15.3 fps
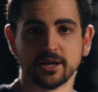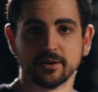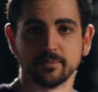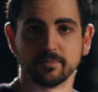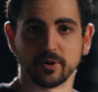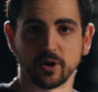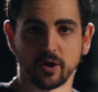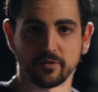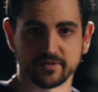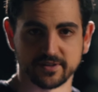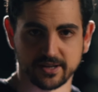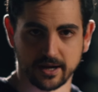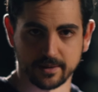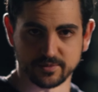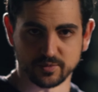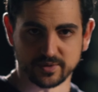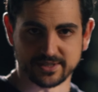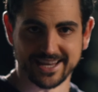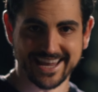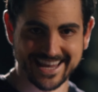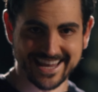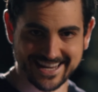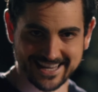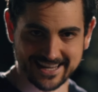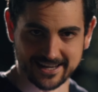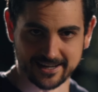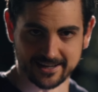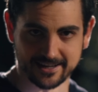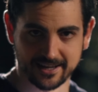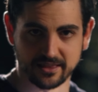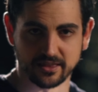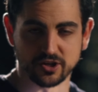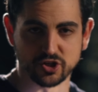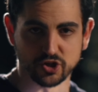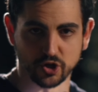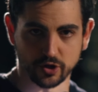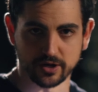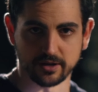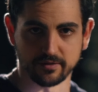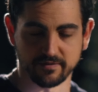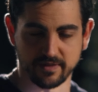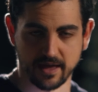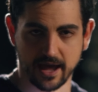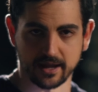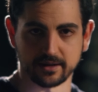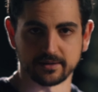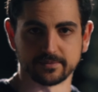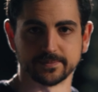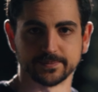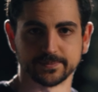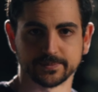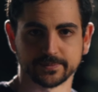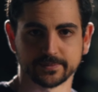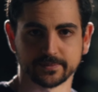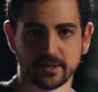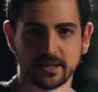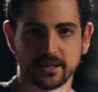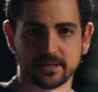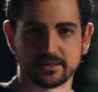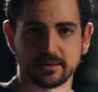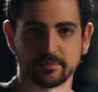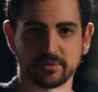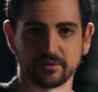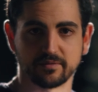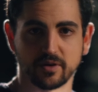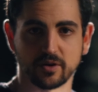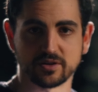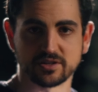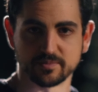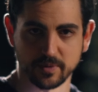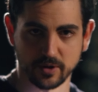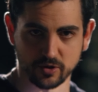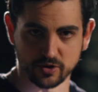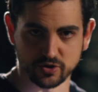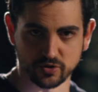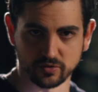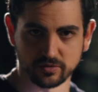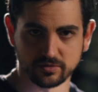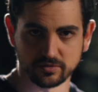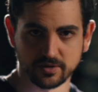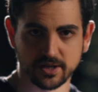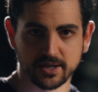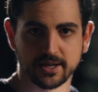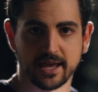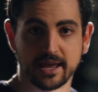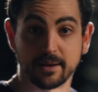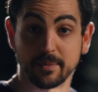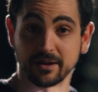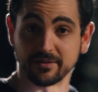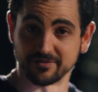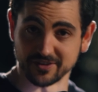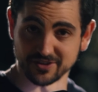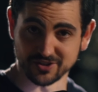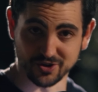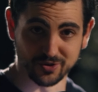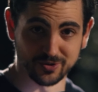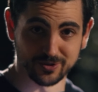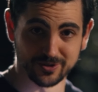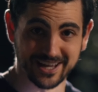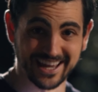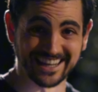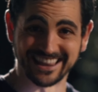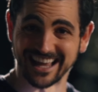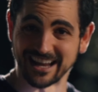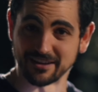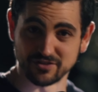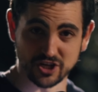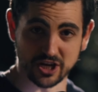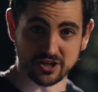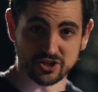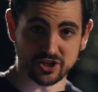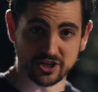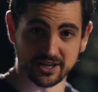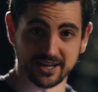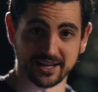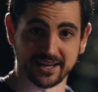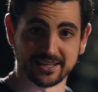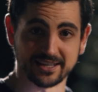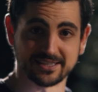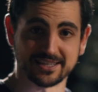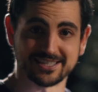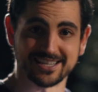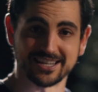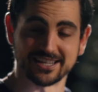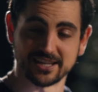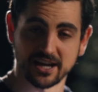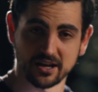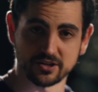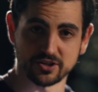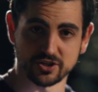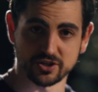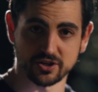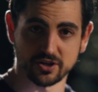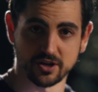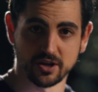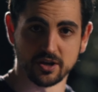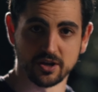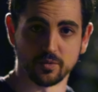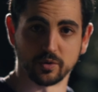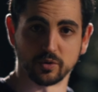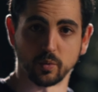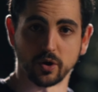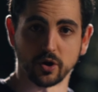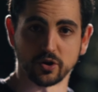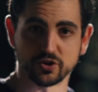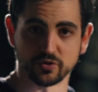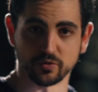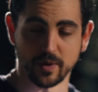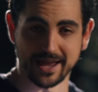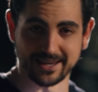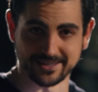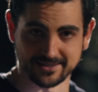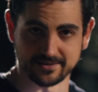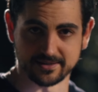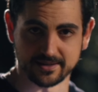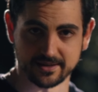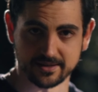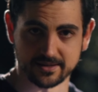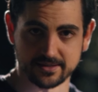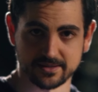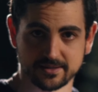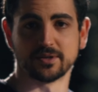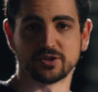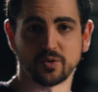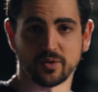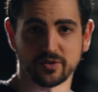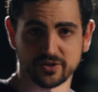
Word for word: But oftentimes what's hidden in the journey of that is something very spiritual and metaphysical and life-changing, and it gets us in touch with what our true essence is. So on the